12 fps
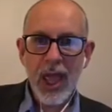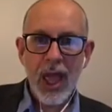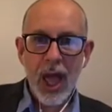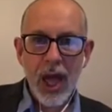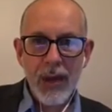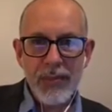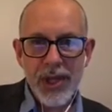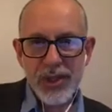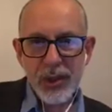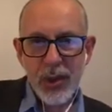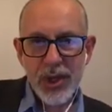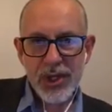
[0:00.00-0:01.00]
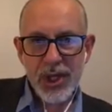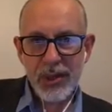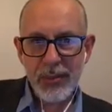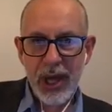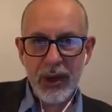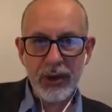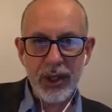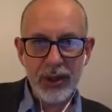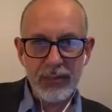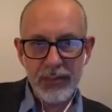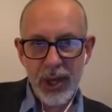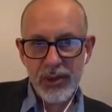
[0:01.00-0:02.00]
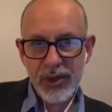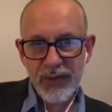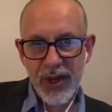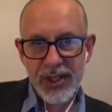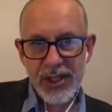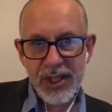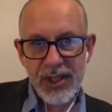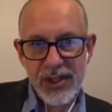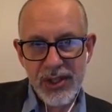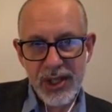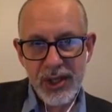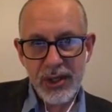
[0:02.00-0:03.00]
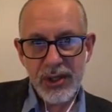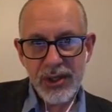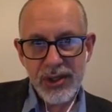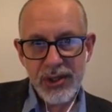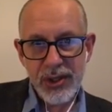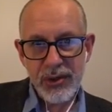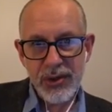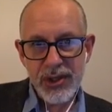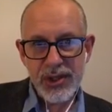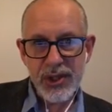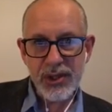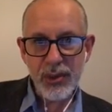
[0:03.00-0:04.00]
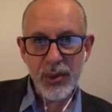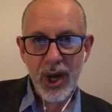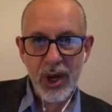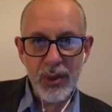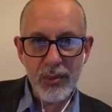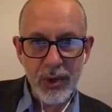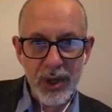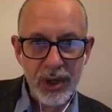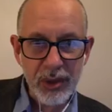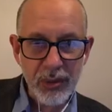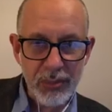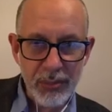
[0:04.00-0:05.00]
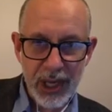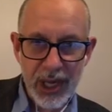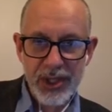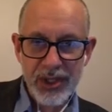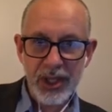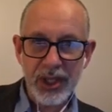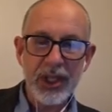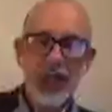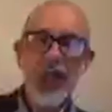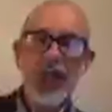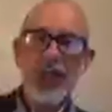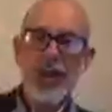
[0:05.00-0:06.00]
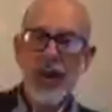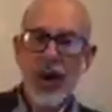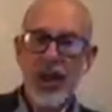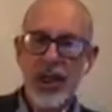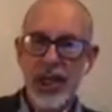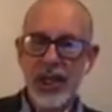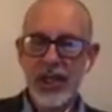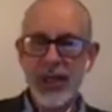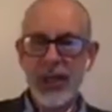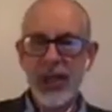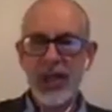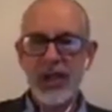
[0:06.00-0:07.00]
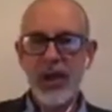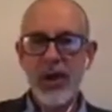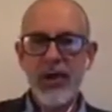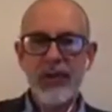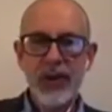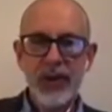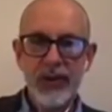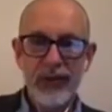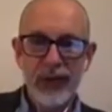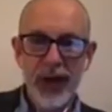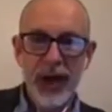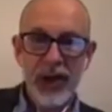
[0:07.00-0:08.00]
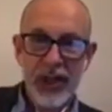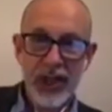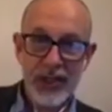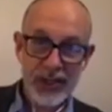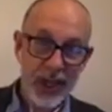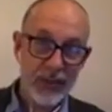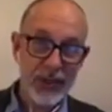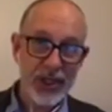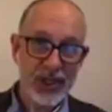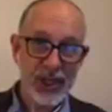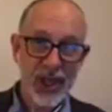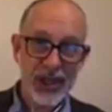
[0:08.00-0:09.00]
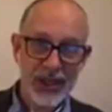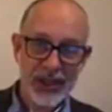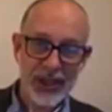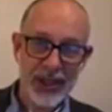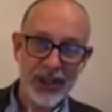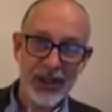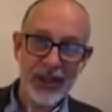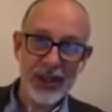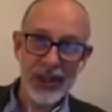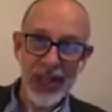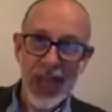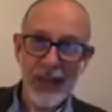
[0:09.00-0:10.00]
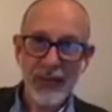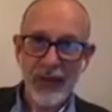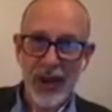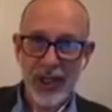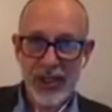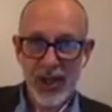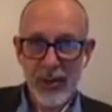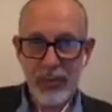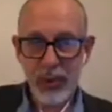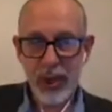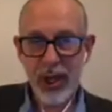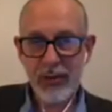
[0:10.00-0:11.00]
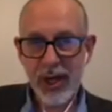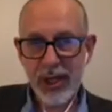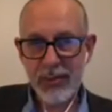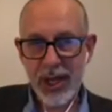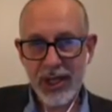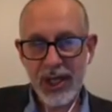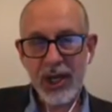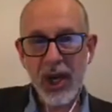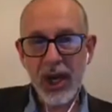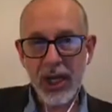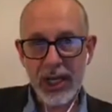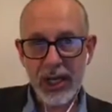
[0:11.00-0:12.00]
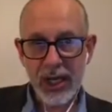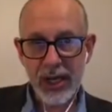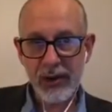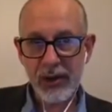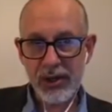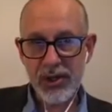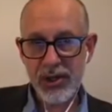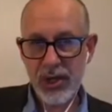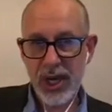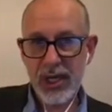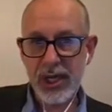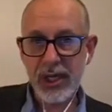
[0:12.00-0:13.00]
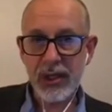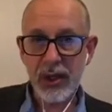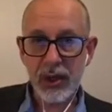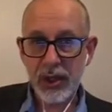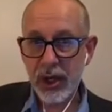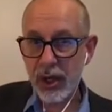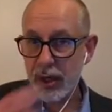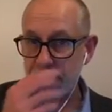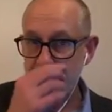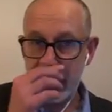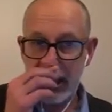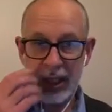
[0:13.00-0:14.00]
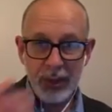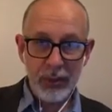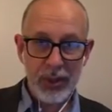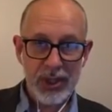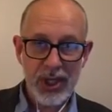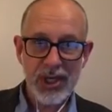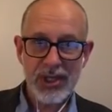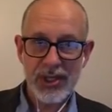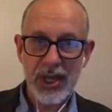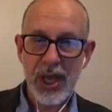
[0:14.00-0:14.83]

There's a question about motivating students to do homework with pleasure. I think if you can find things, like the app, for example, that I recommended earlier, lyricstraining.com, which is